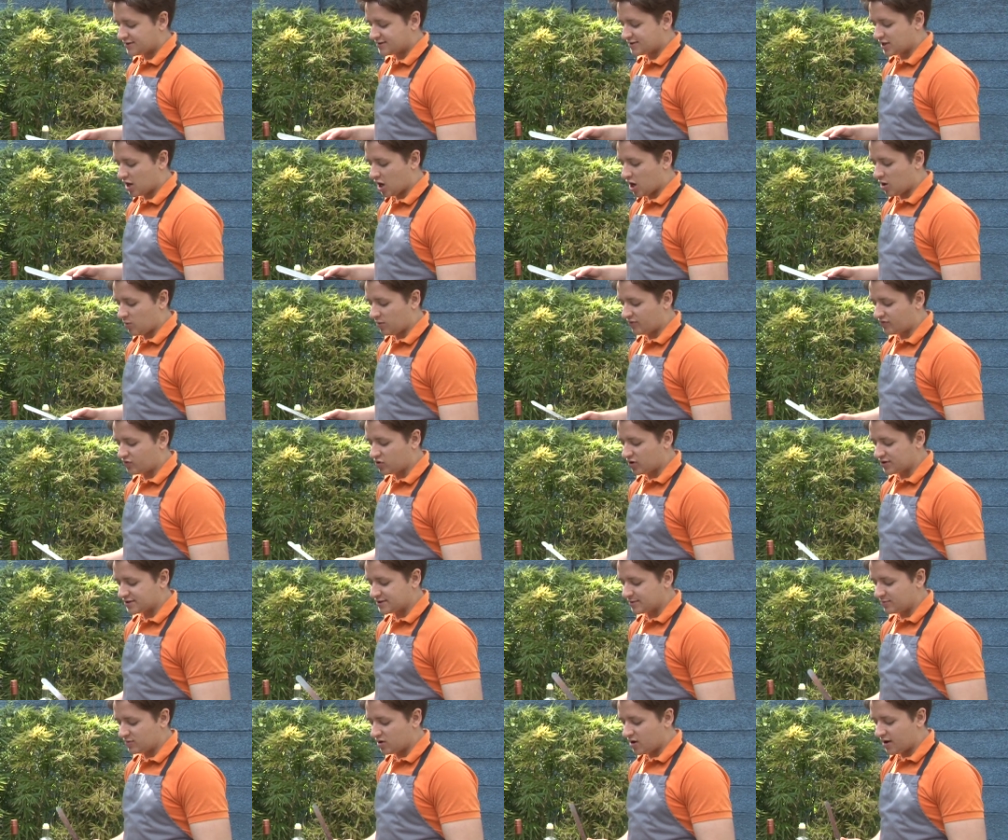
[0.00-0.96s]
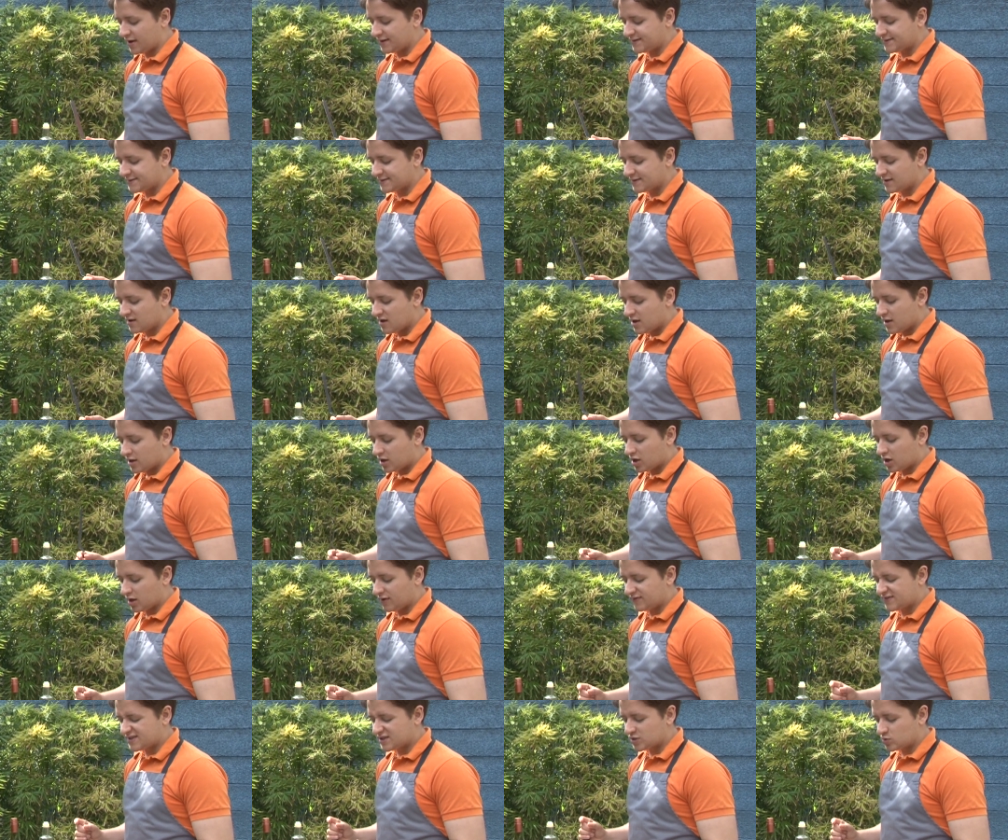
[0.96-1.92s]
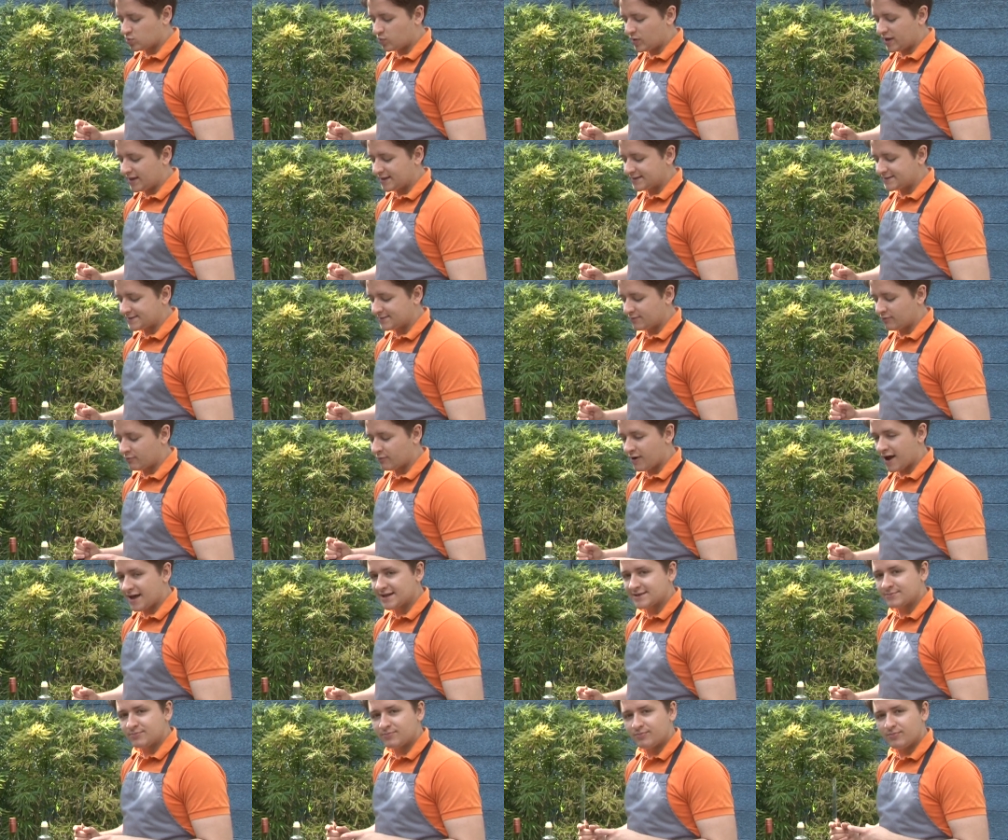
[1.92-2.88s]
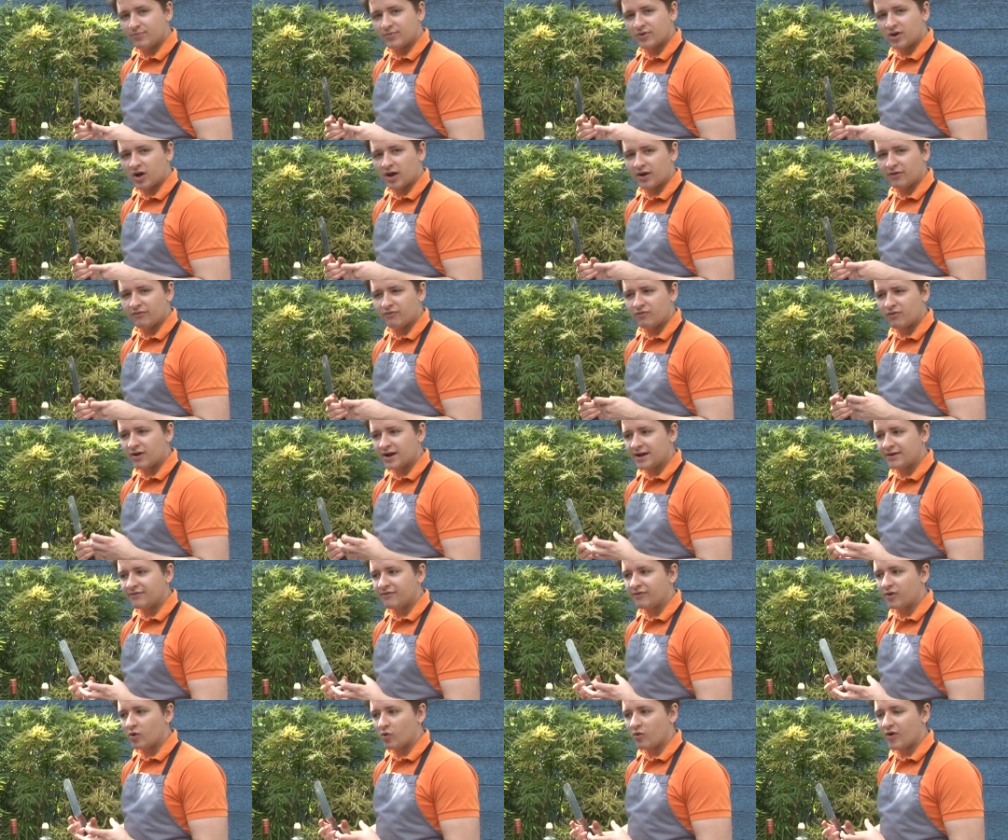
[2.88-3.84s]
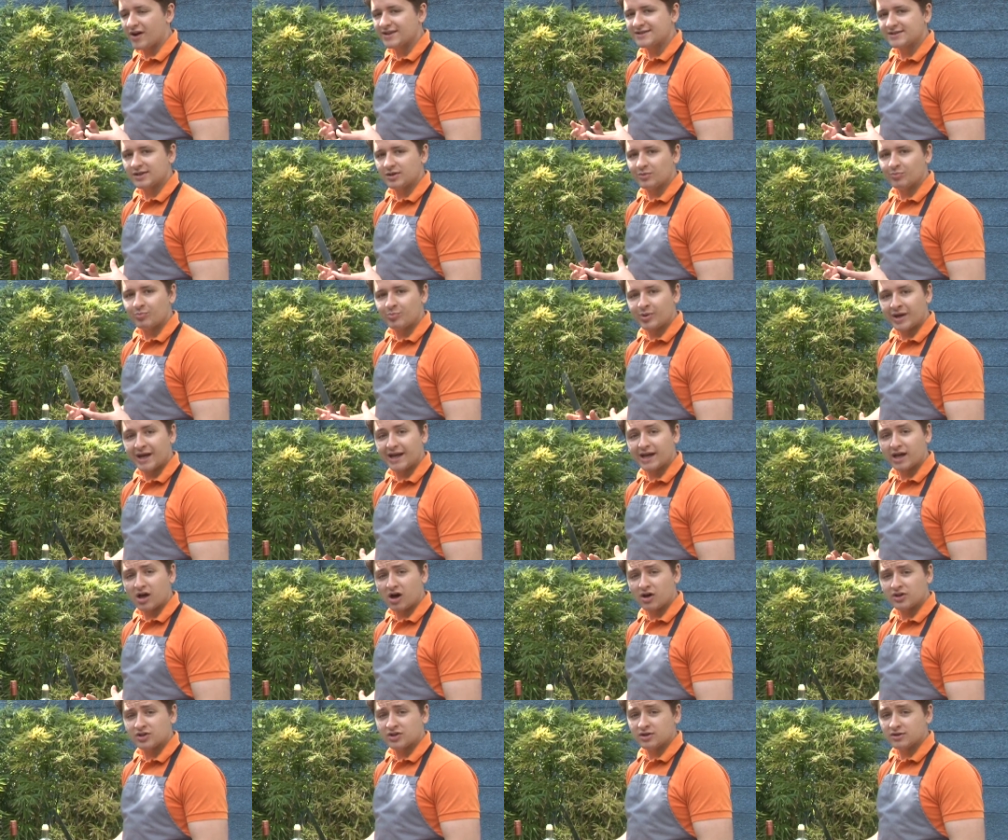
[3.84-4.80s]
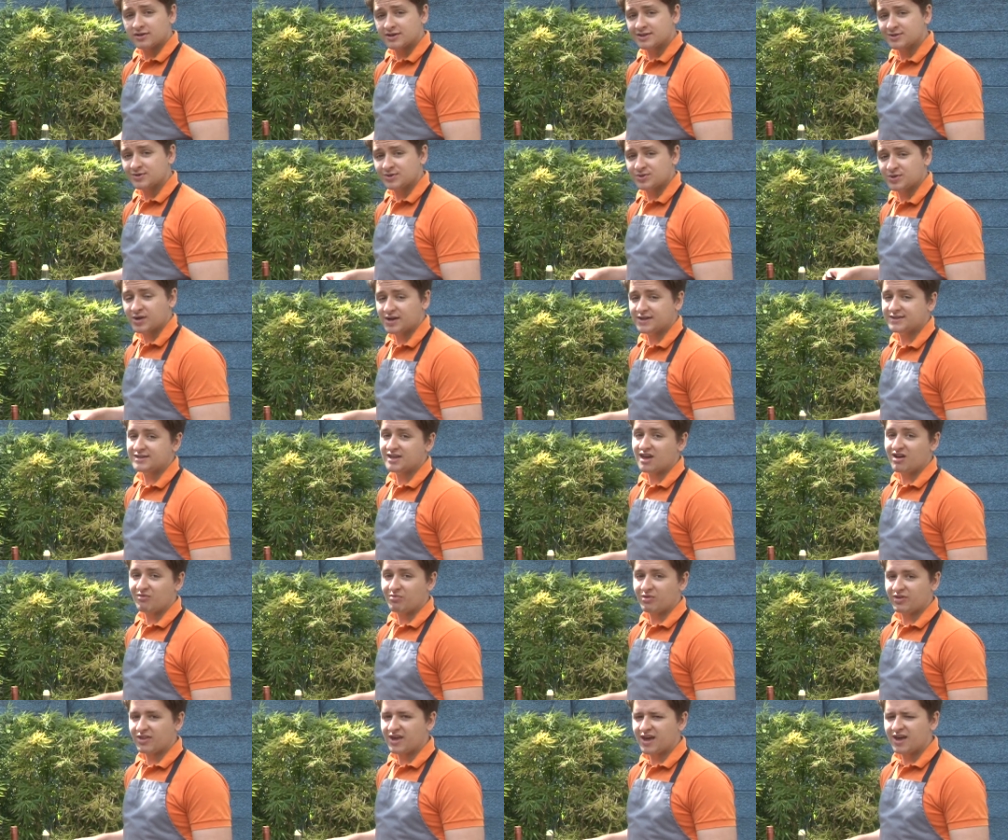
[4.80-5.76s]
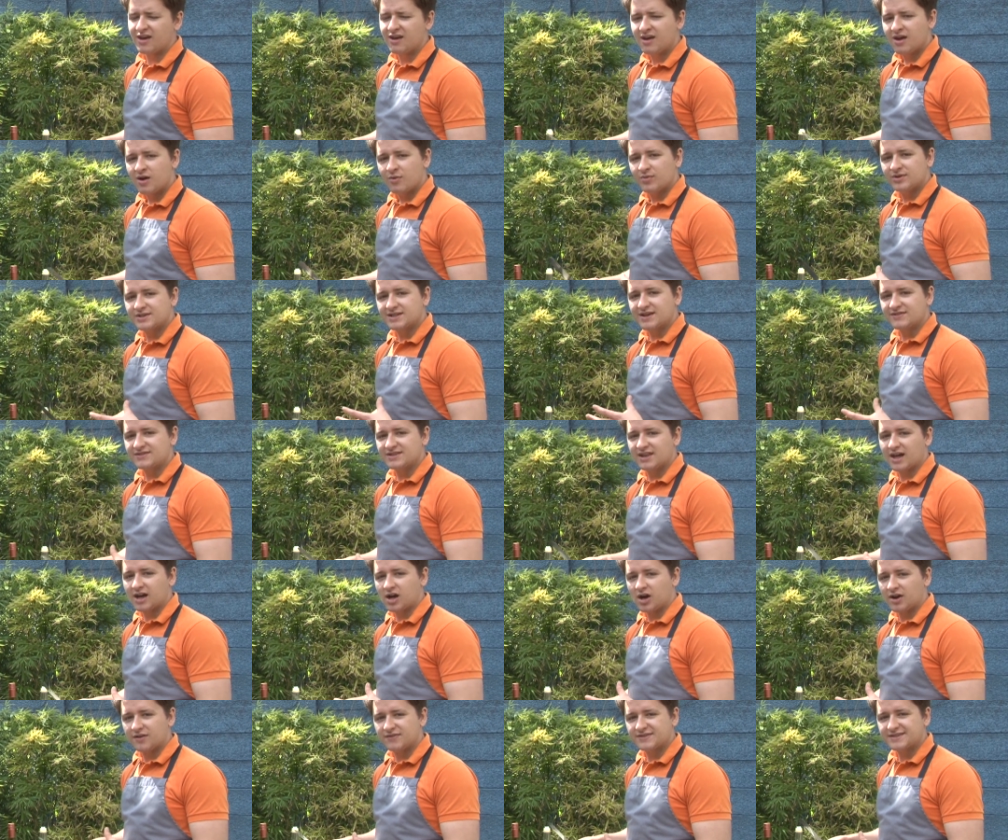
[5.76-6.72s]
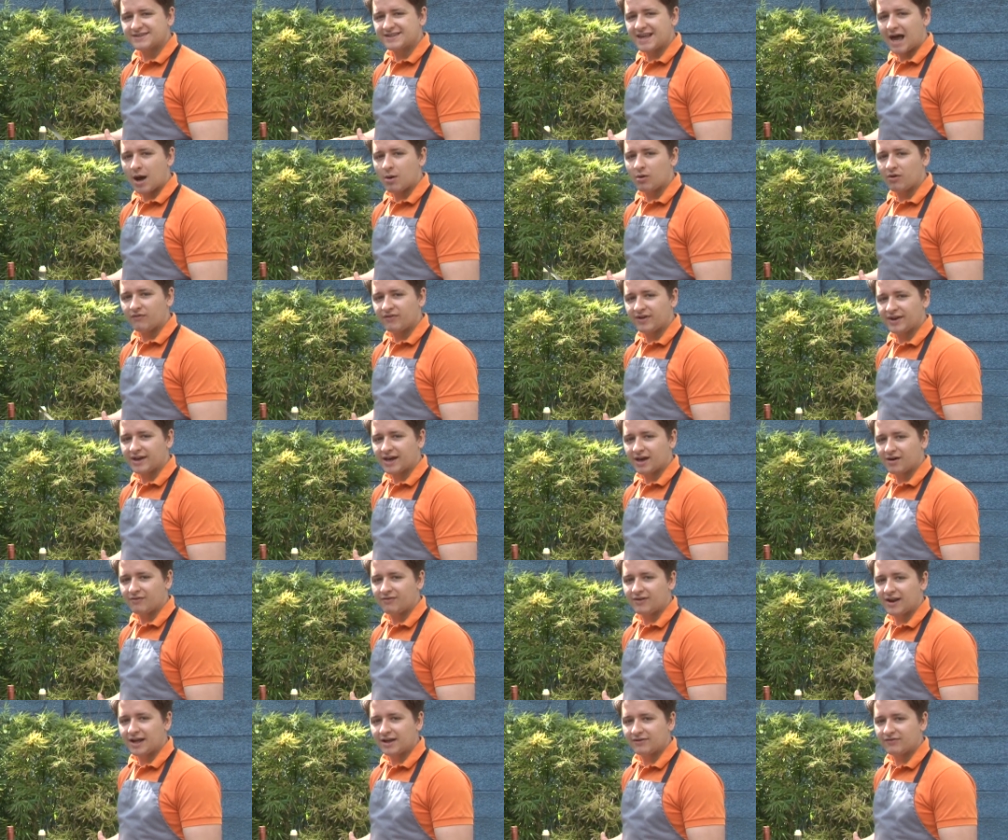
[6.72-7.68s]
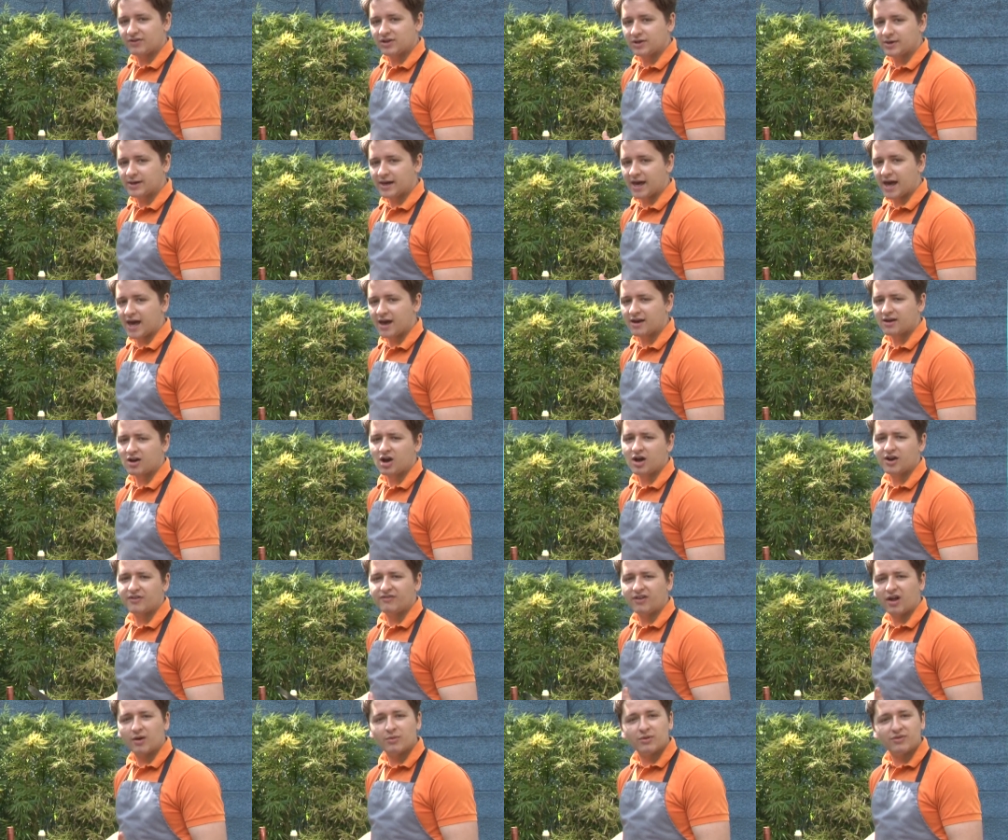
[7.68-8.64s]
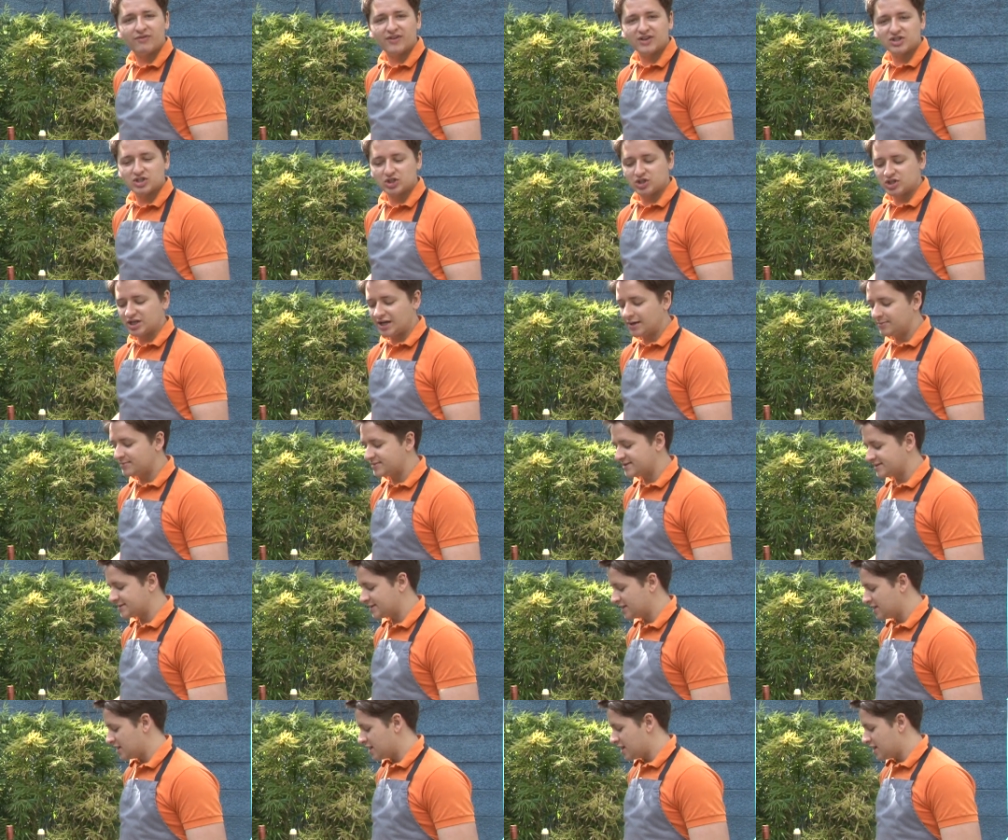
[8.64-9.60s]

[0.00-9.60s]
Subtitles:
So we've got some nice kind of sweet red, kind of really fluorescent pink onions, which we're going to serve with it, which gives it that kind of sour vinegar flavour you get, kind of like with fish and chips.